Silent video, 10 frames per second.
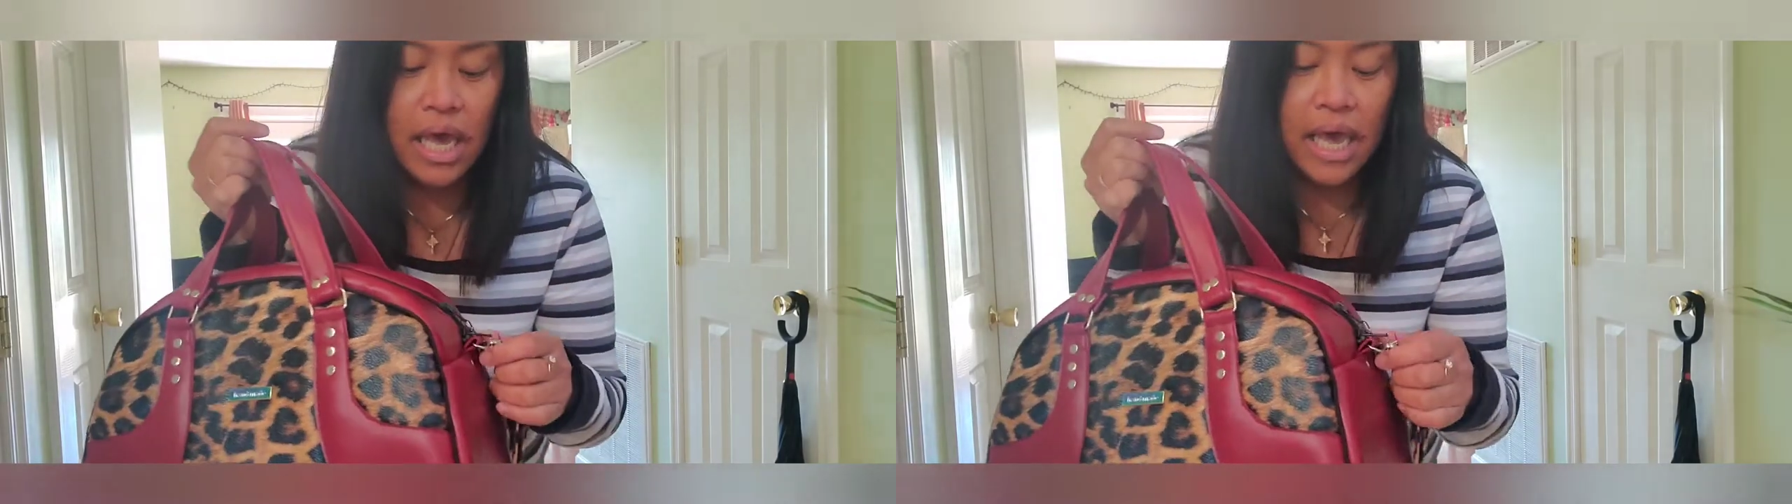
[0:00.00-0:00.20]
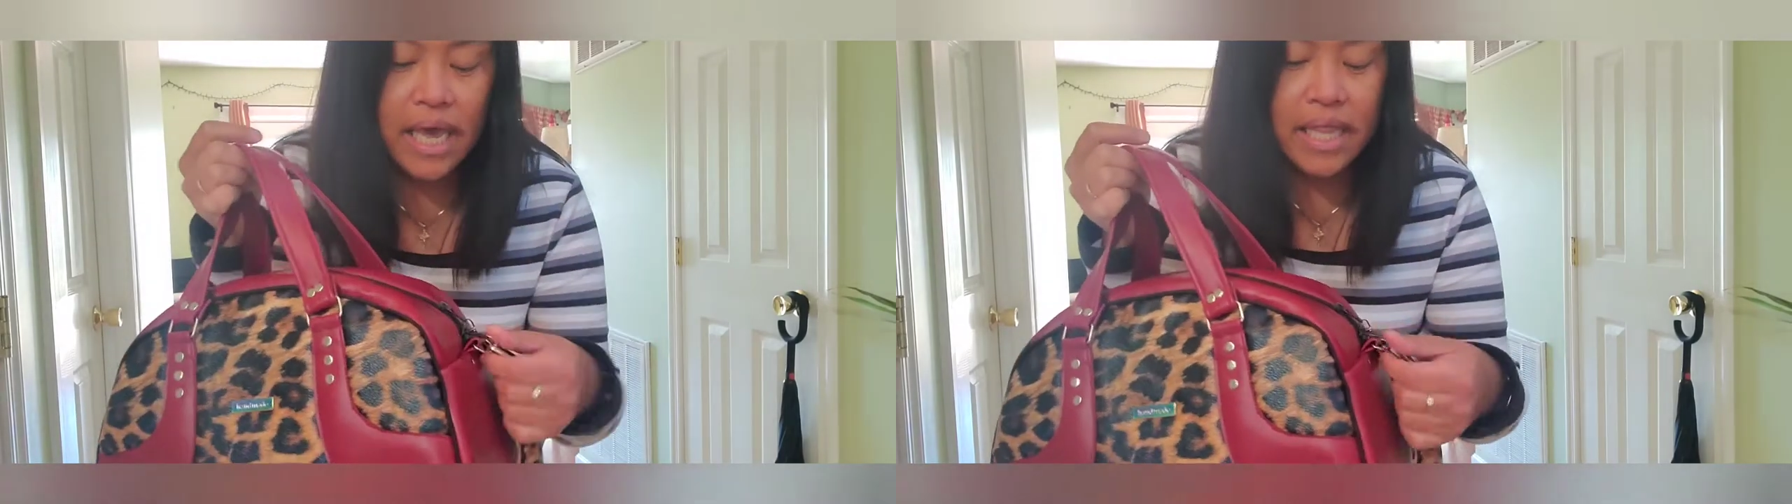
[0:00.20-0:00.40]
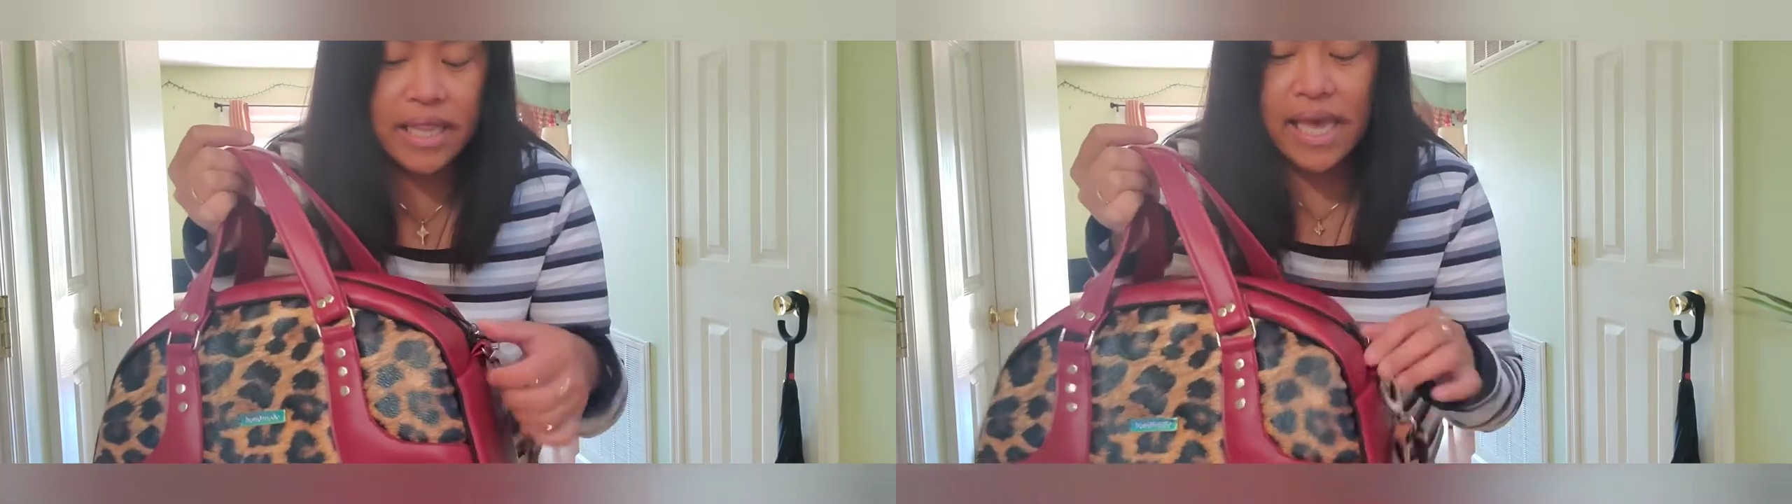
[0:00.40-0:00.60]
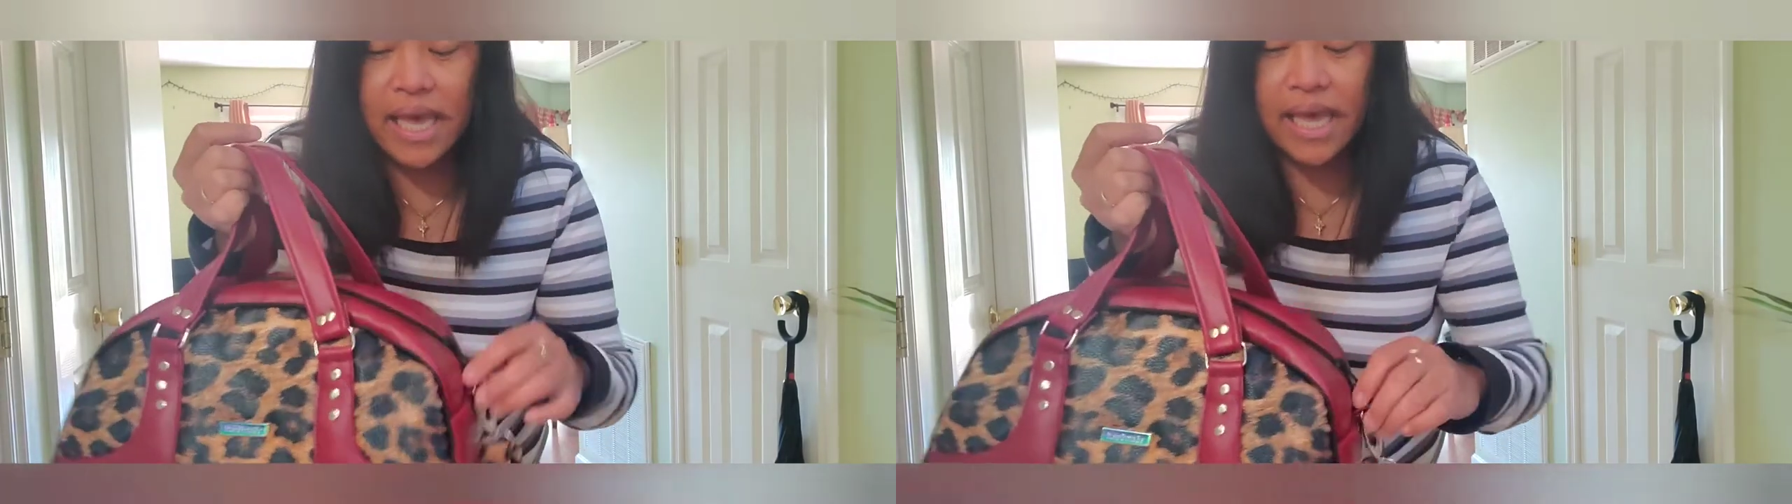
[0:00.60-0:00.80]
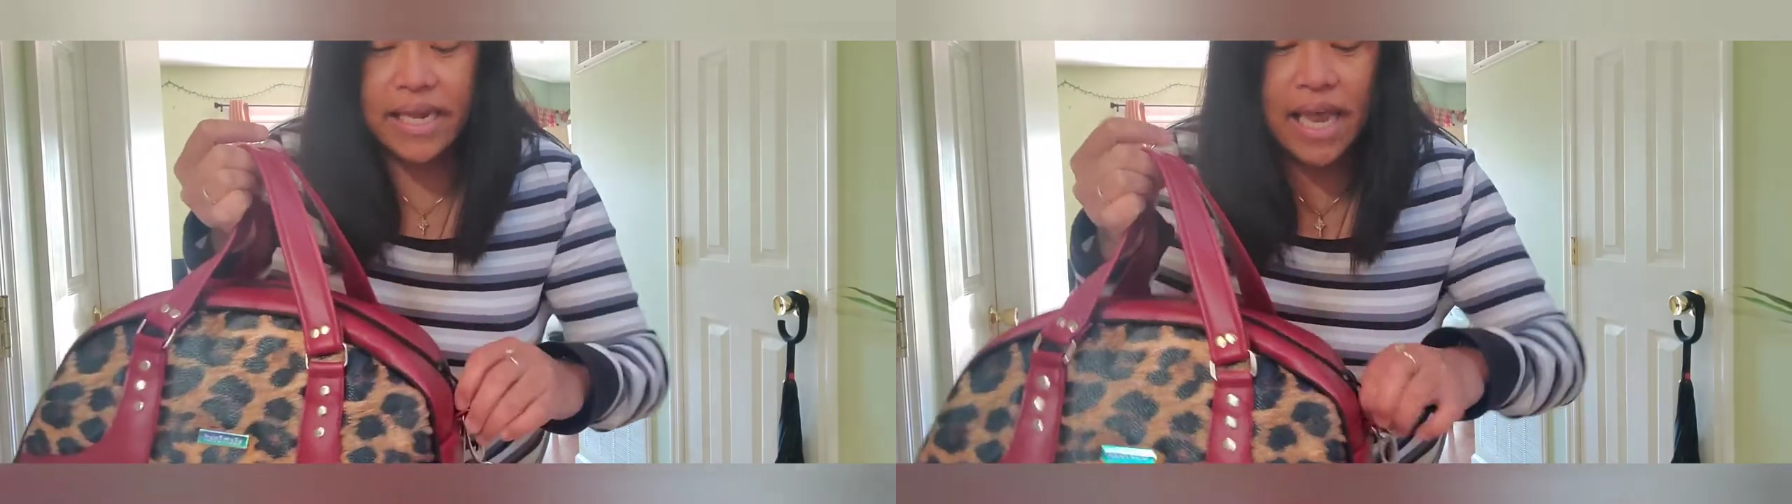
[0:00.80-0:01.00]
And
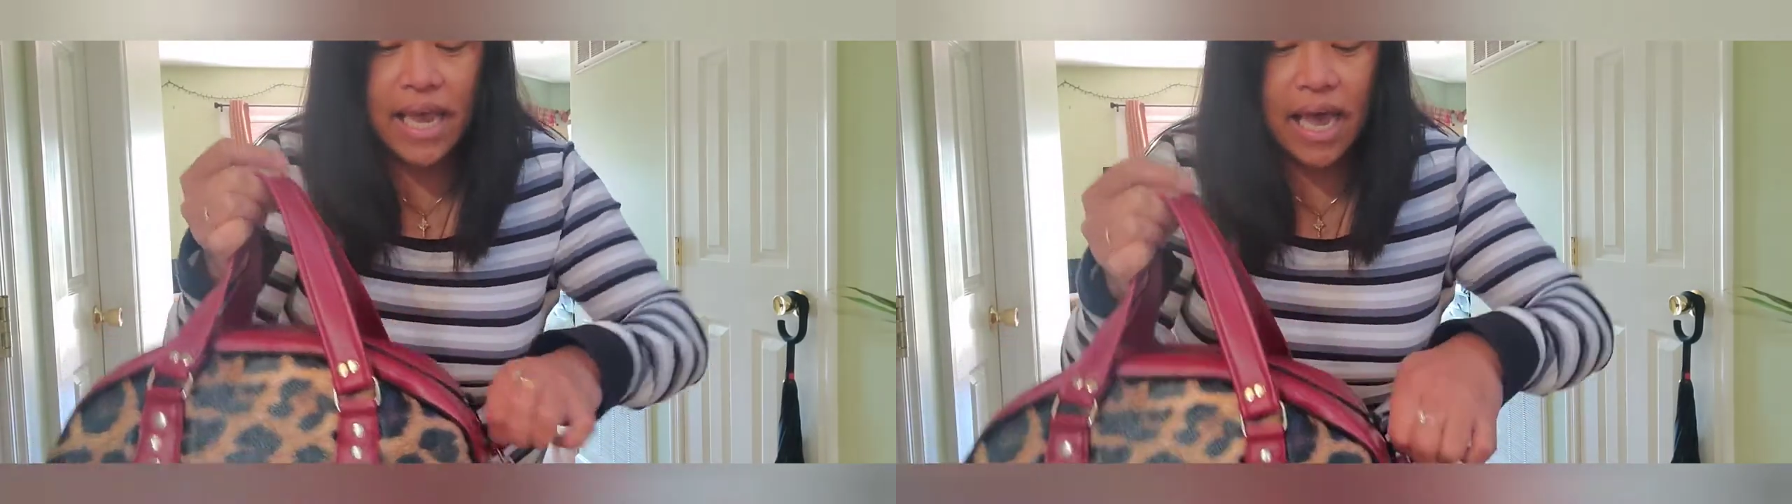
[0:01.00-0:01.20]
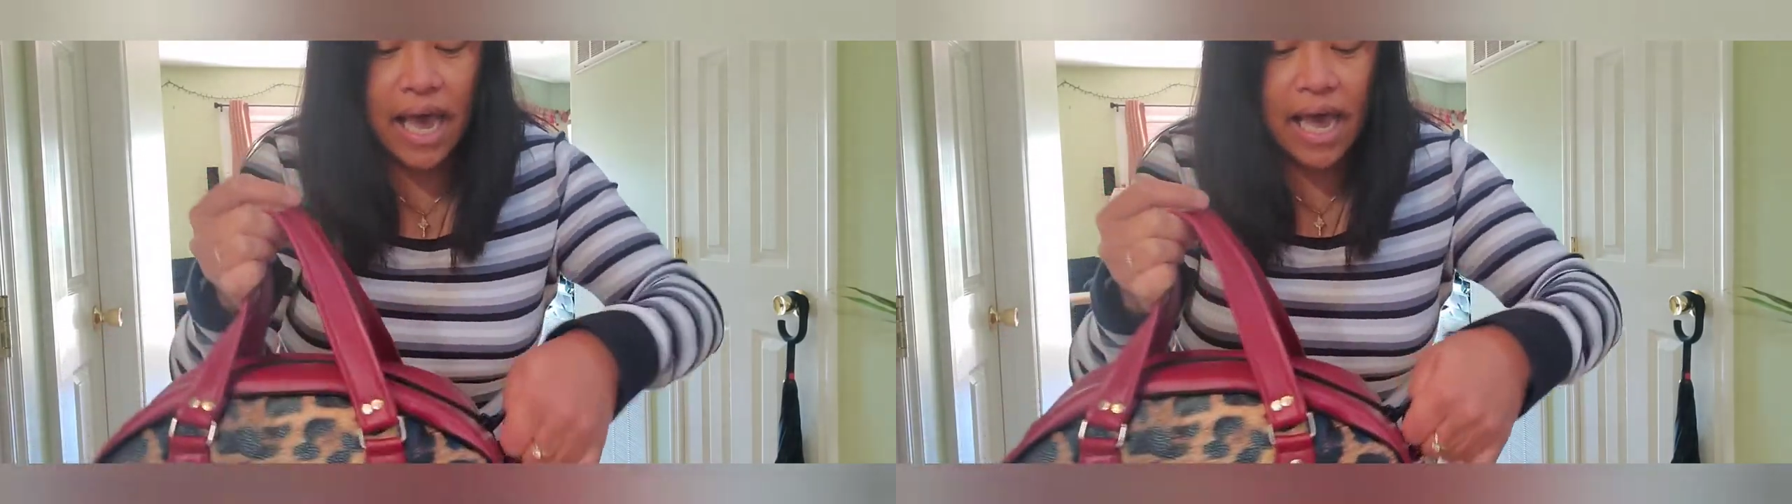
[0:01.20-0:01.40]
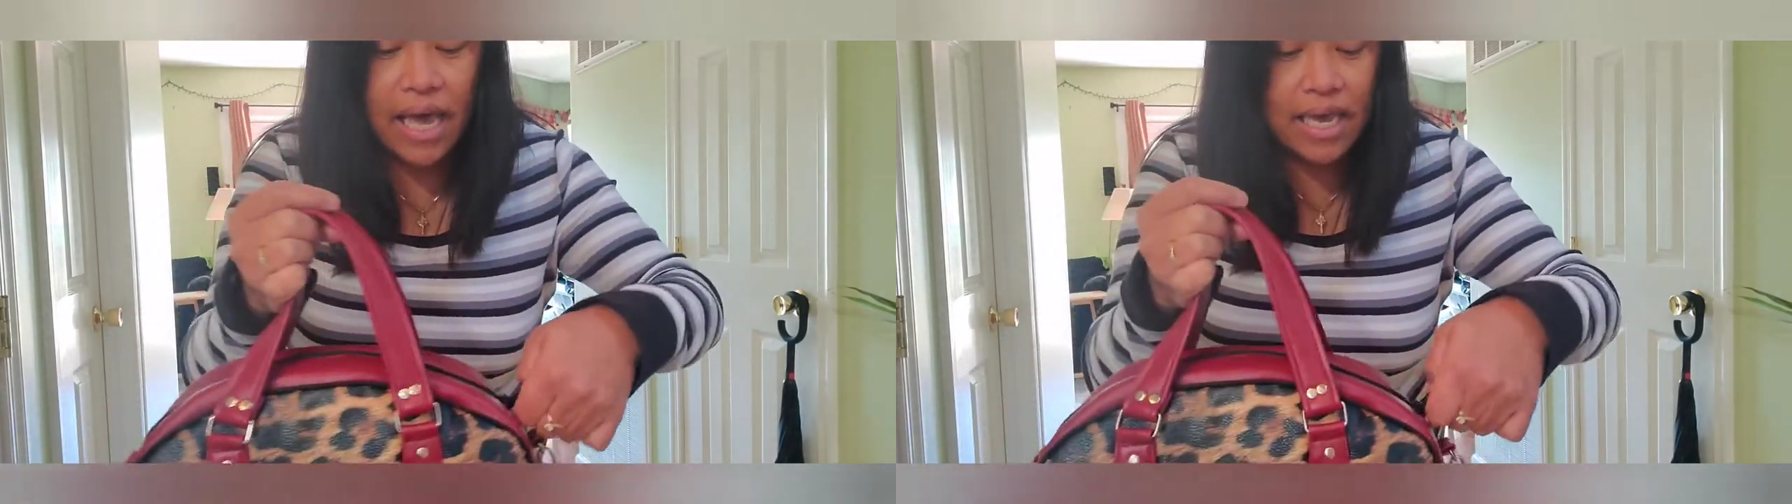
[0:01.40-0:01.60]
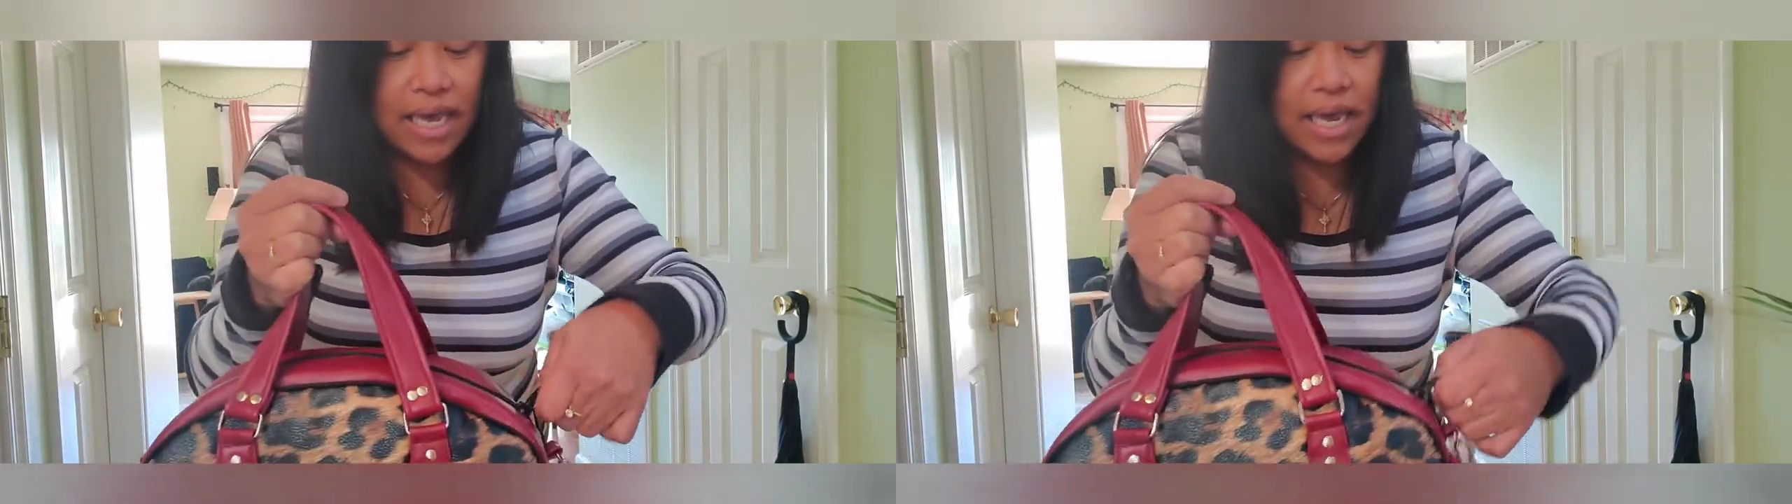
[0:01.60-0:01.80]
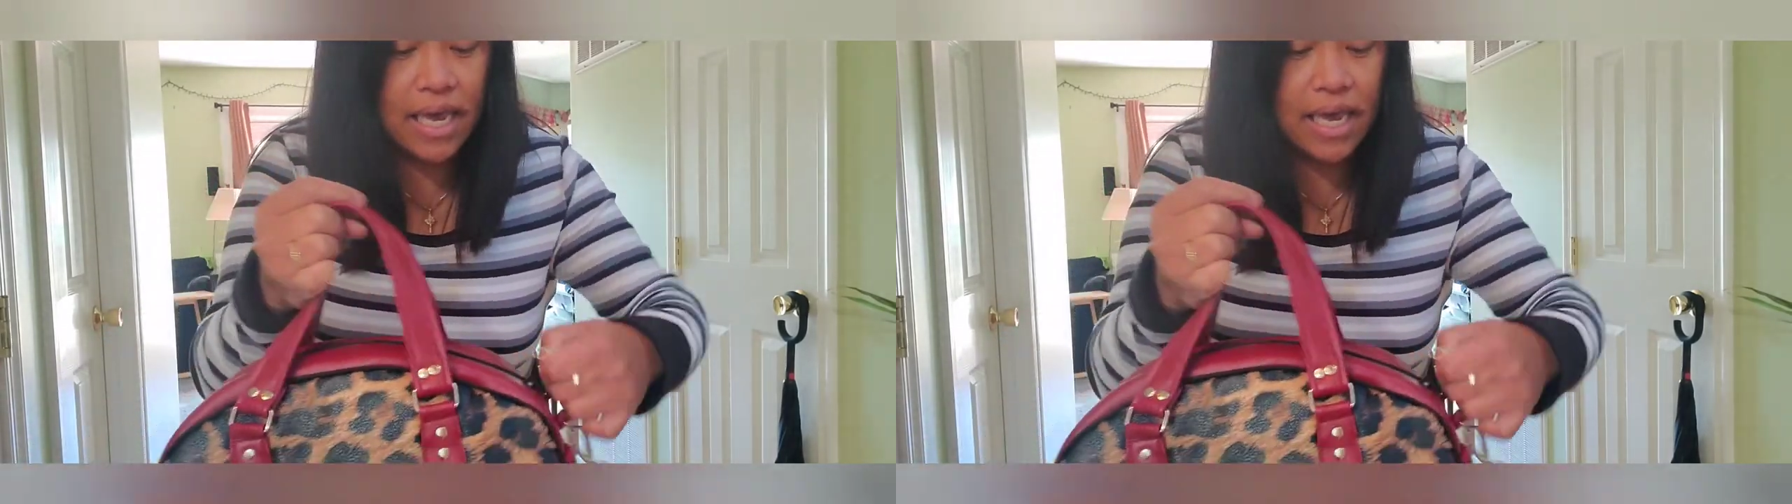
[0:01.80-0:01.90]
then I